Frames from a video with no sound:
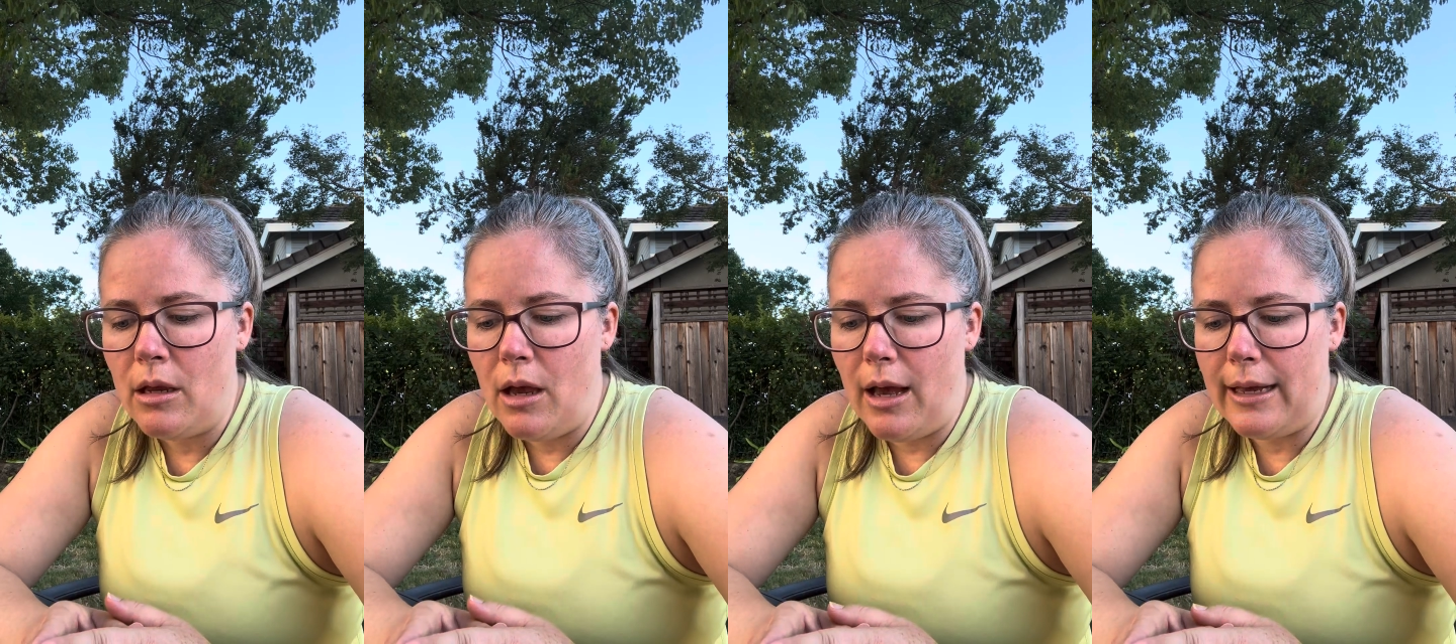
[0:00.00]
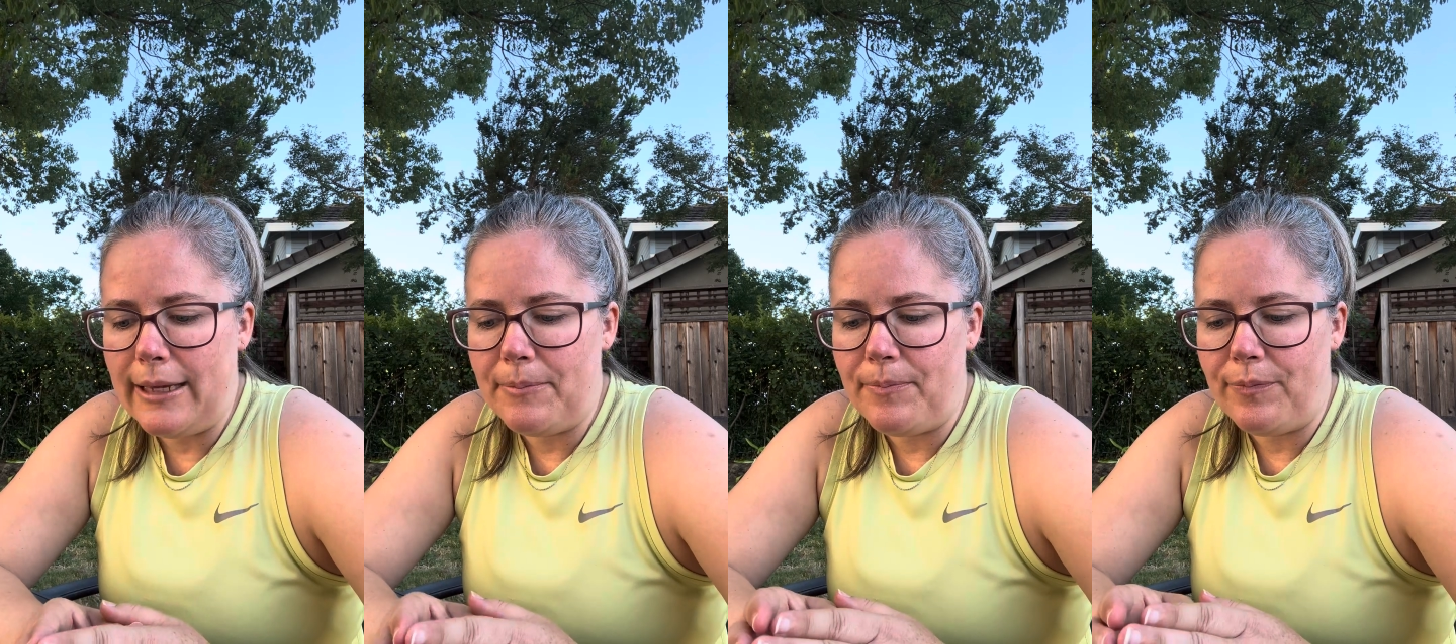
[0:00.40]

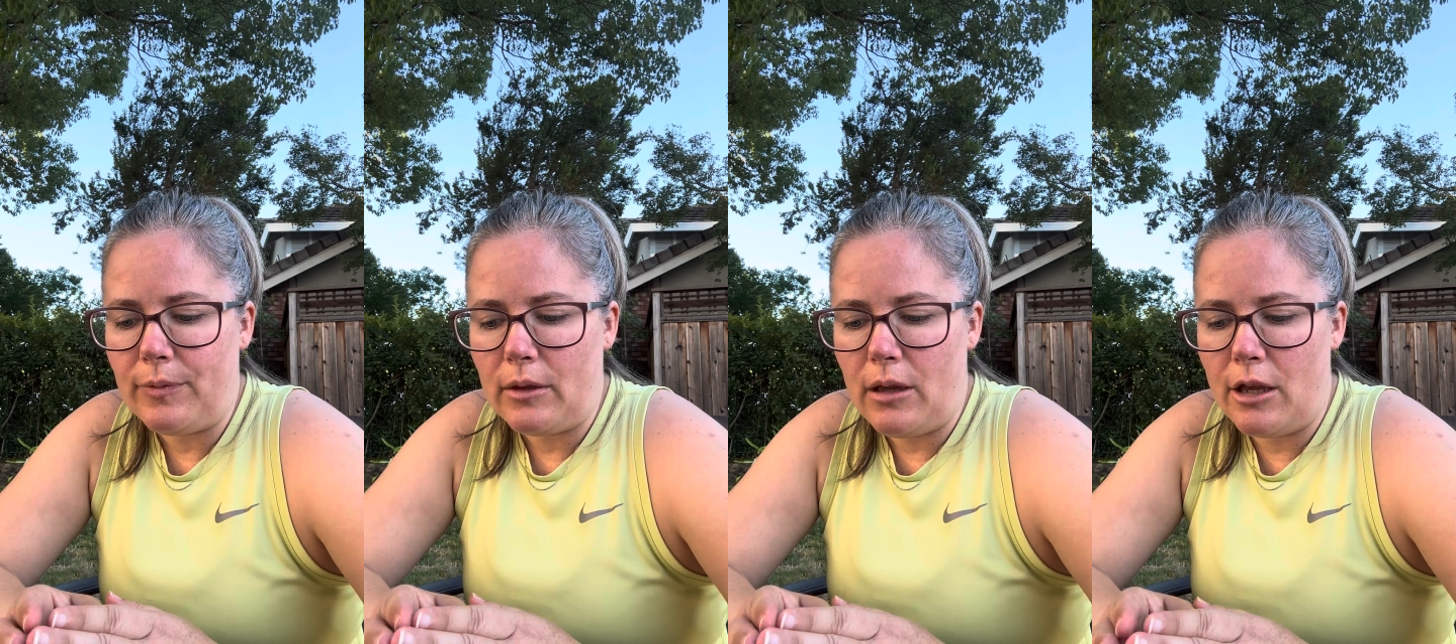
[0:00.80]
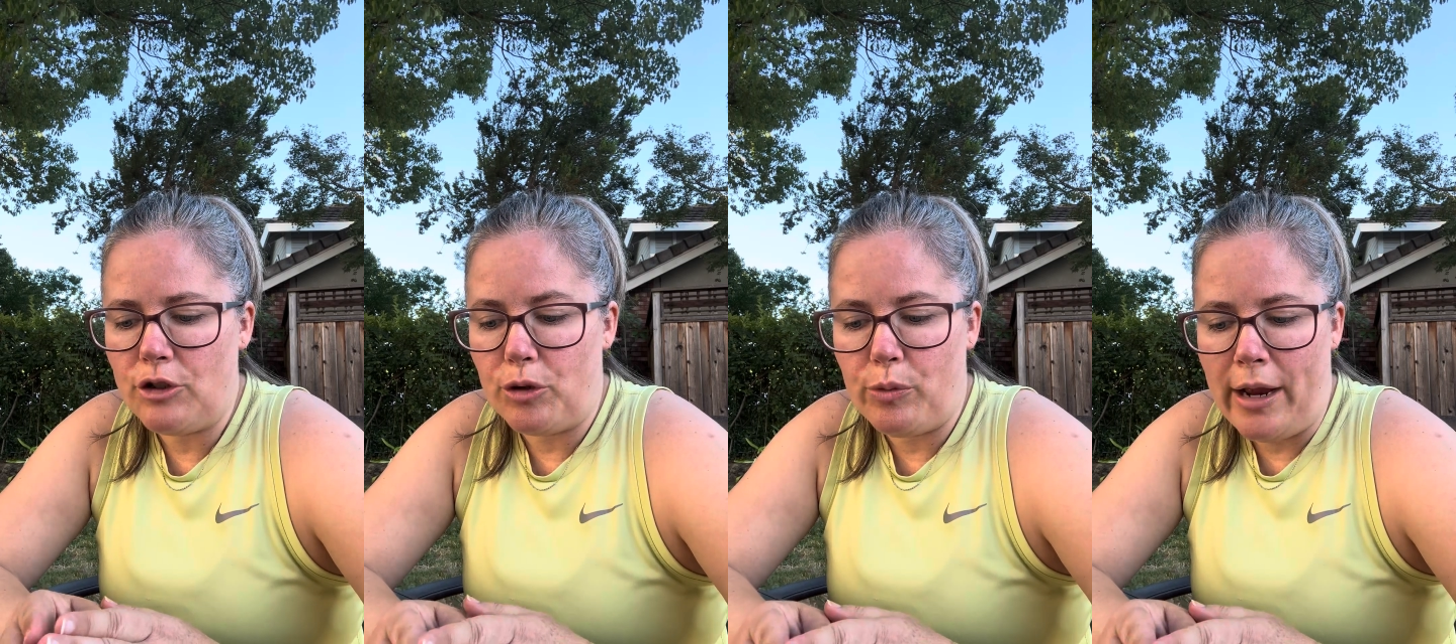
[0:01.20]

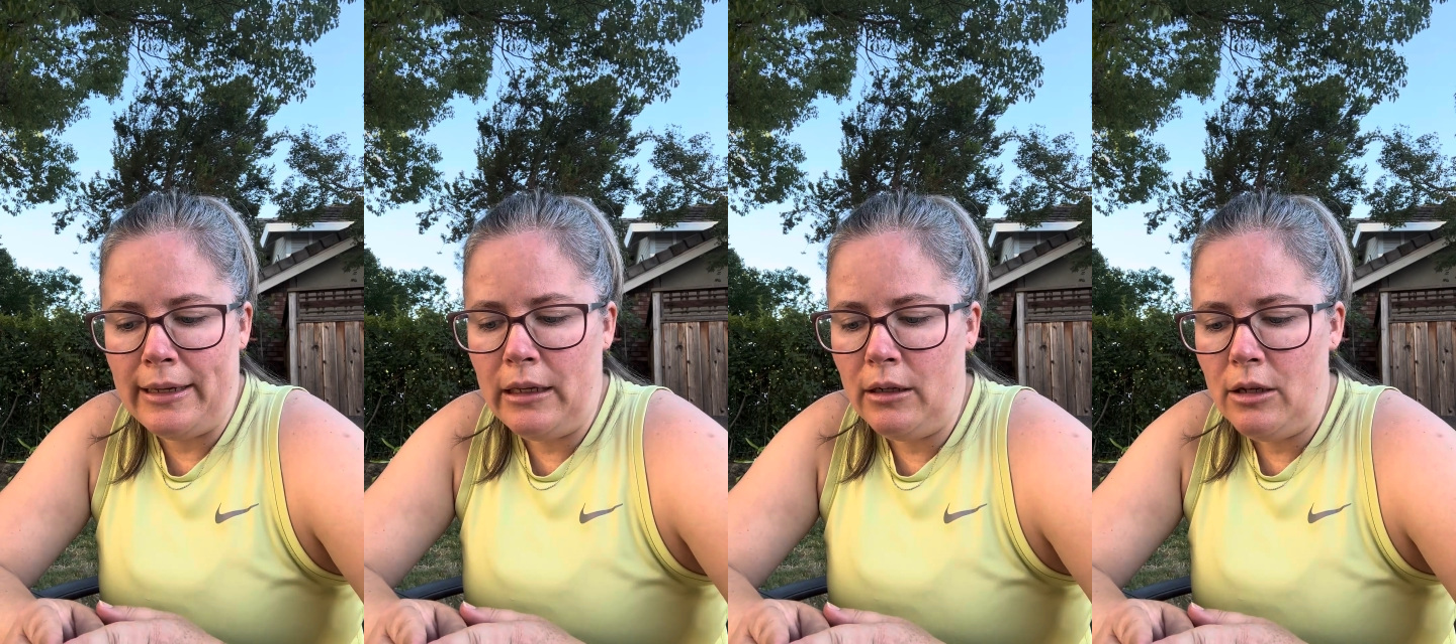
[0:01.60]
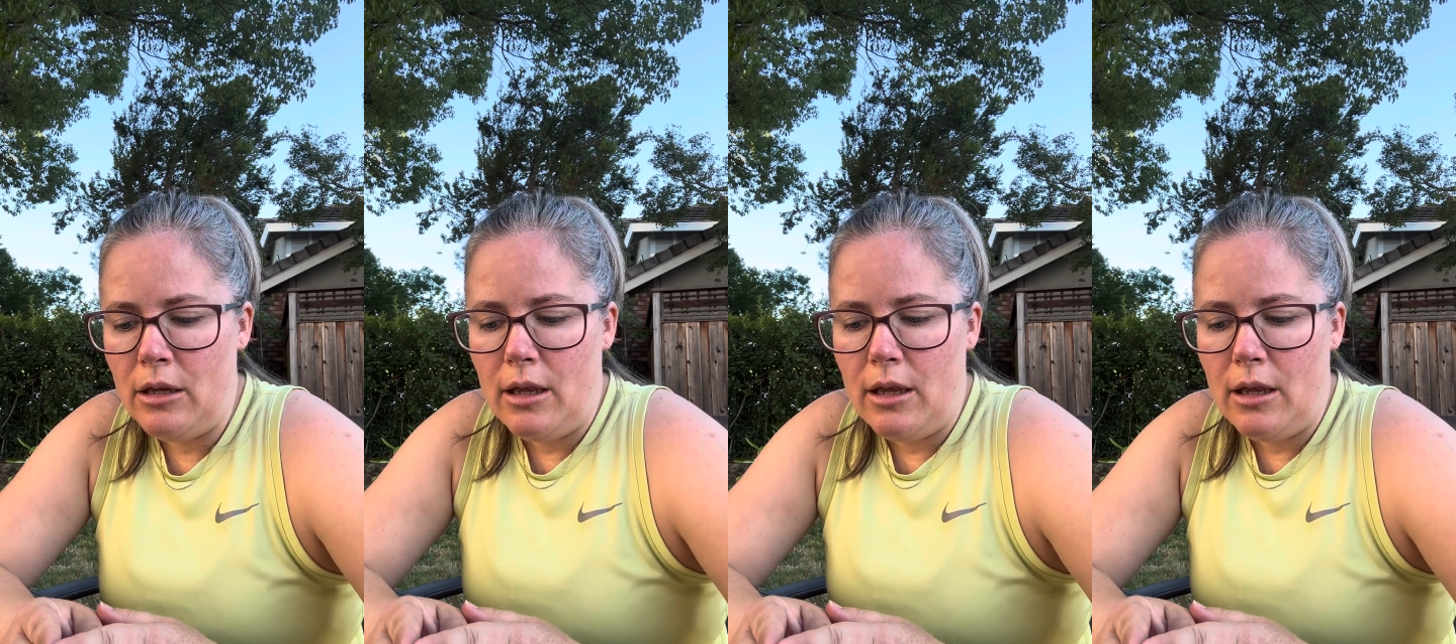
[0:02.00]
under Brennan,